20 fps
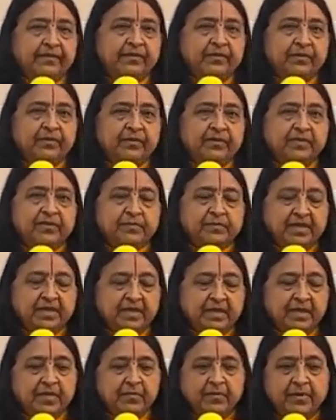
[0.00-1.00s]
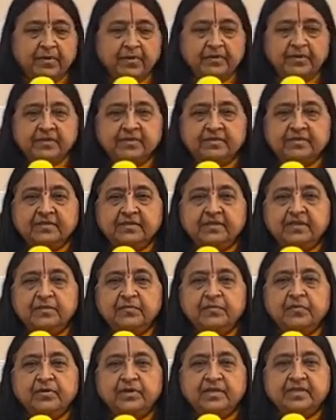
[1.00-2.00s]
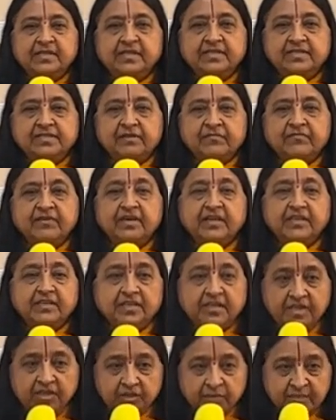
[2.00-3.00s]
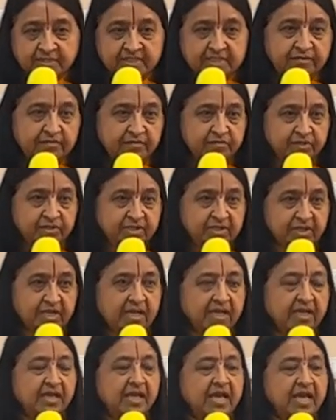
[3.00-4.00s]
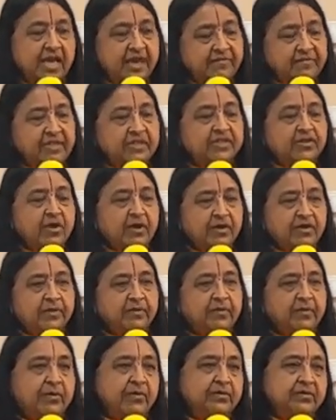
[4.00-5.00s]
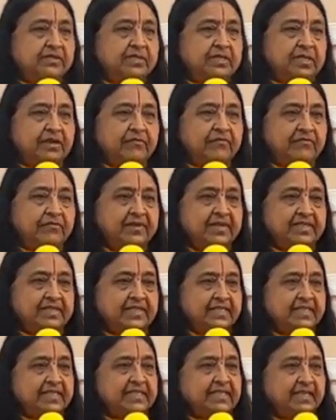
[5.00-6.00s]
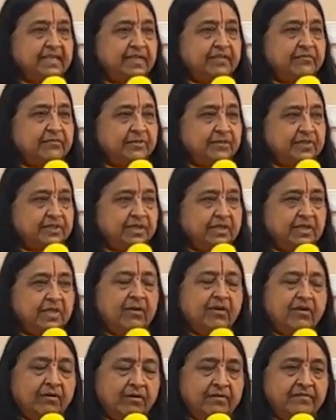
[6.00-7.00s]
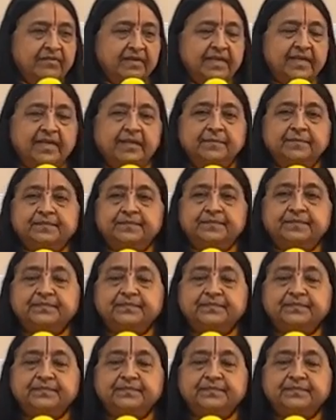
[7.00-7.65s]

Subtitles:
So we are speaking about the importance of continuous devotion, having talked about selflessness in devotion already.